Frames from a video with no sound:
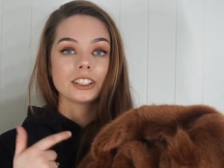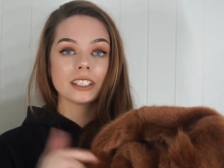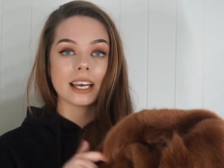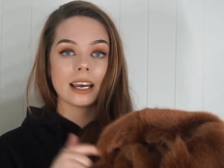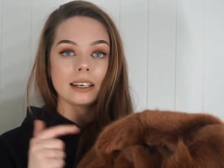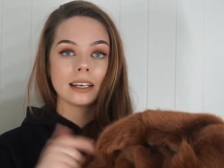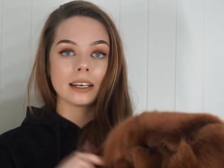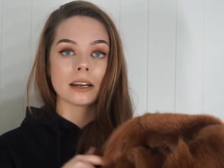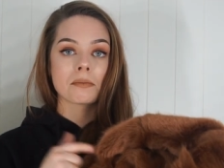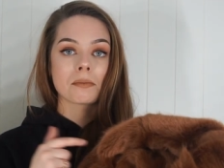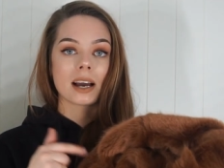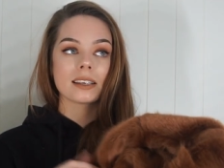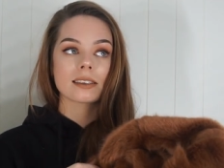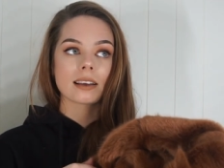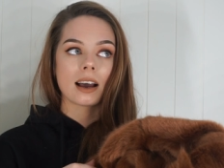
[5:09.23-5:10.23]
to get it in
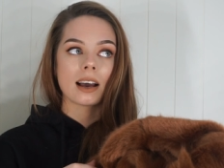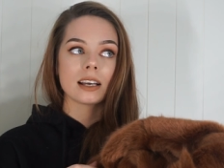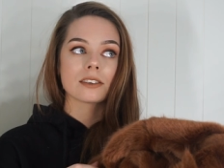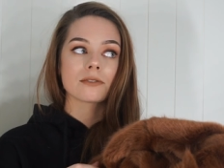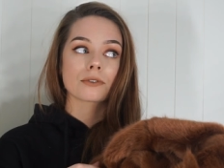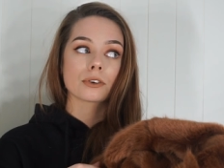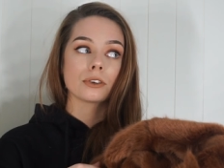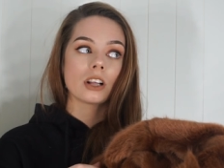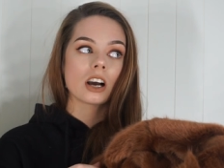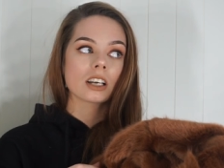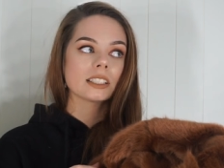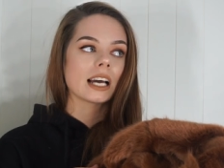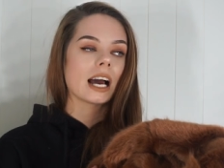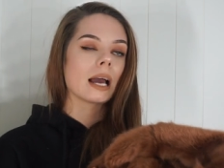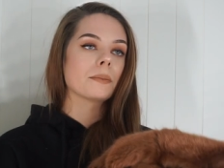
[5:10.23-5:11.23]
my size for a long
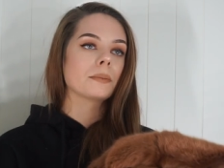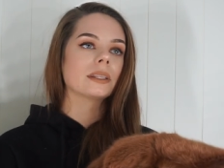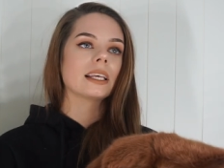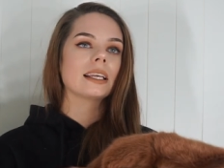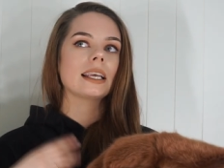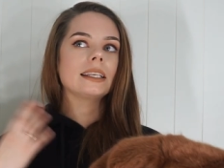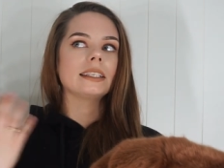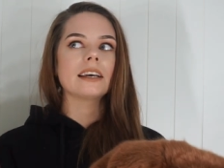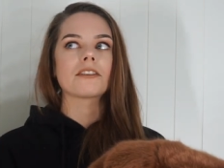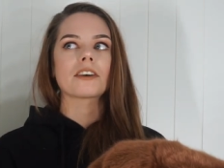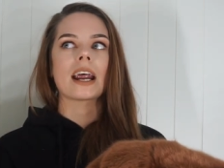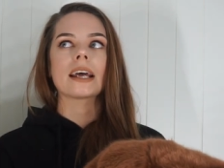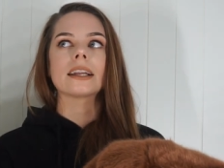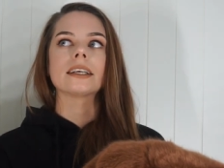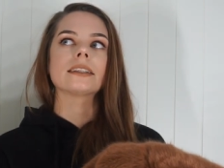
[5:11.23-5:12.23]
time, but then they never
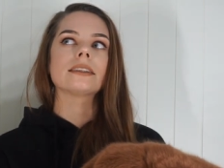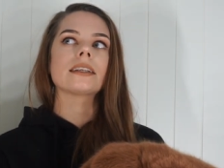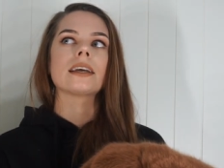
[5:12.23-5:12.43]
had it.